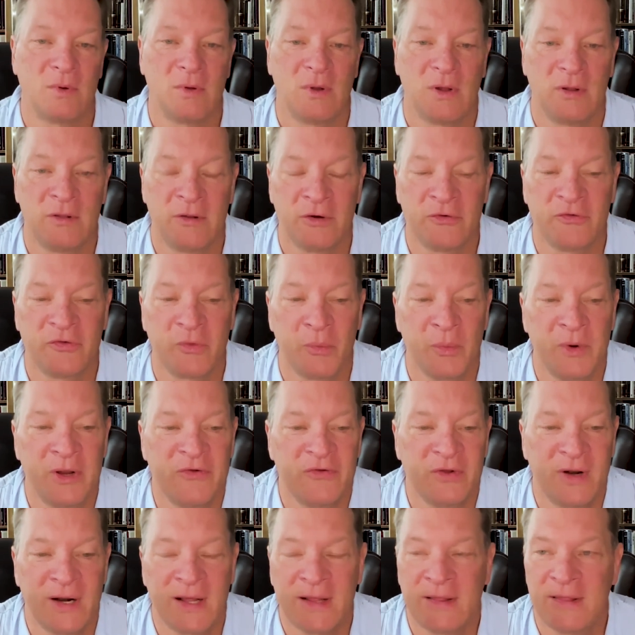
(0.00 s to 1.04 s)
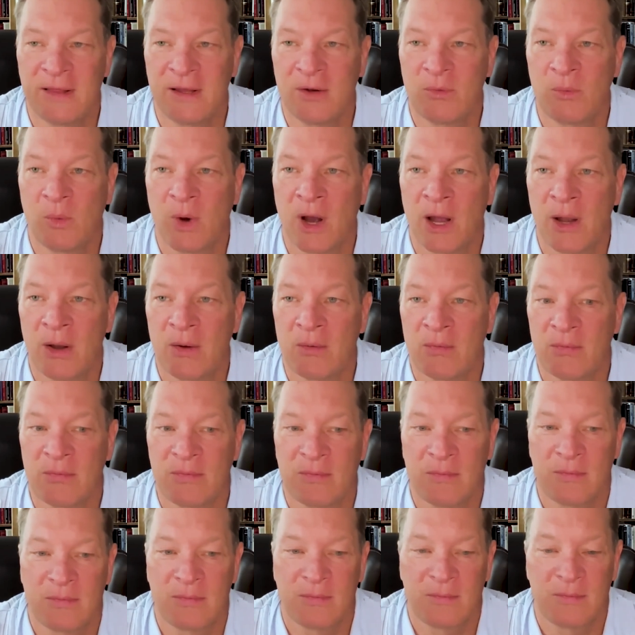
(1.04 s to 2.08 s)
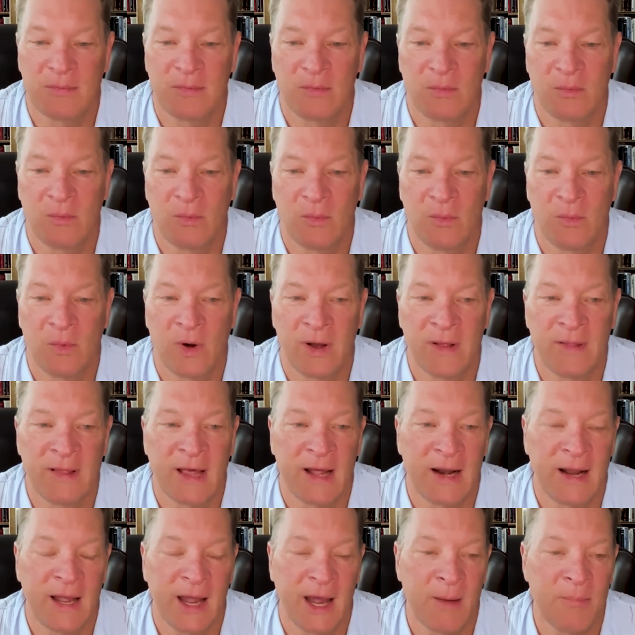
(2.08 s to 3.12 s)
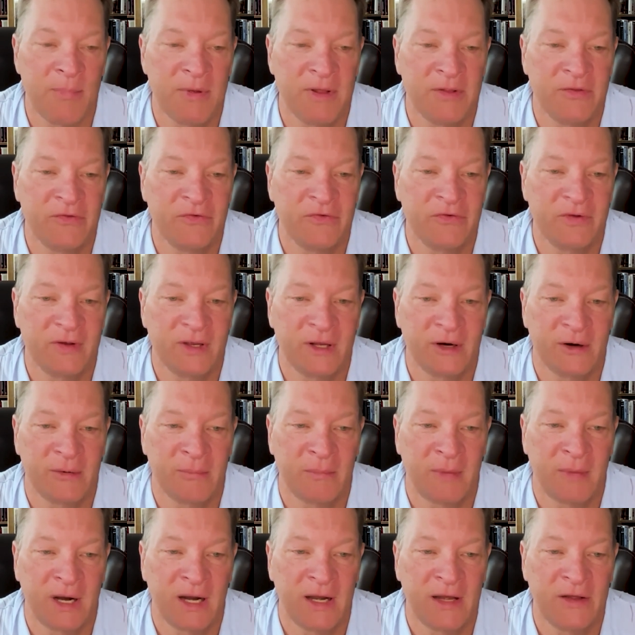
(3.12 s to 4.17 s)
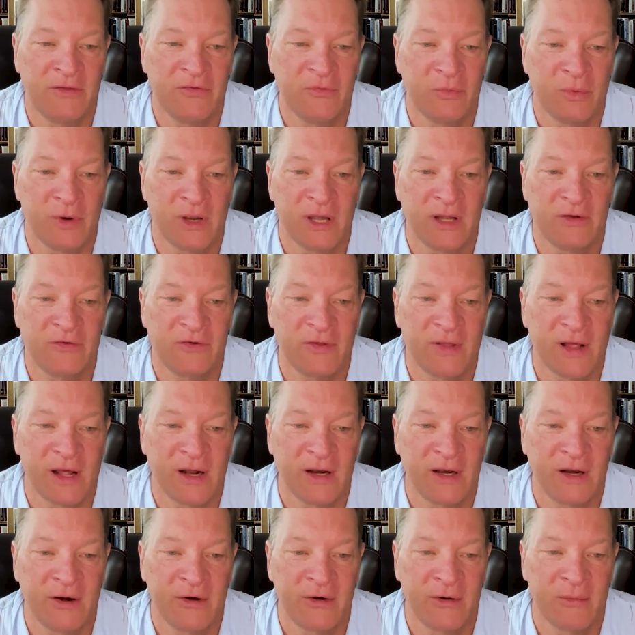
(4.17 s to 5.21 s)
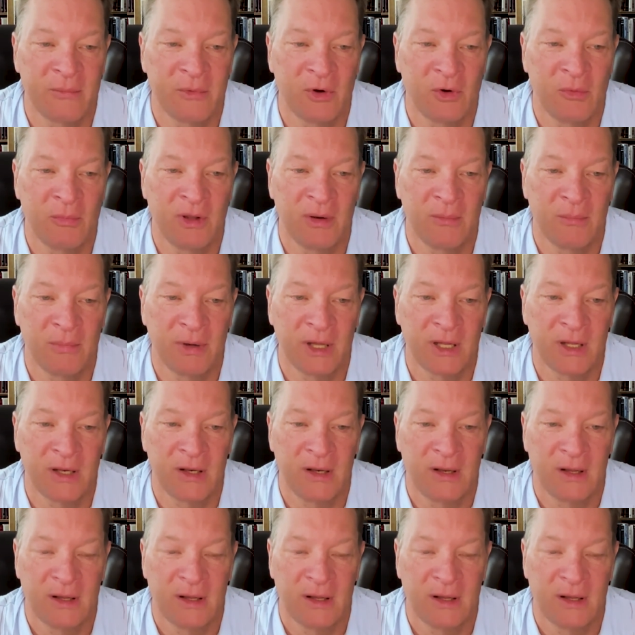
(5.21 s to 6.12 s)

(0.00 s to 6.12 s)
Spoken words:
there's a reason, I think, why that happens in our minds. We'll get to that here in a moment. But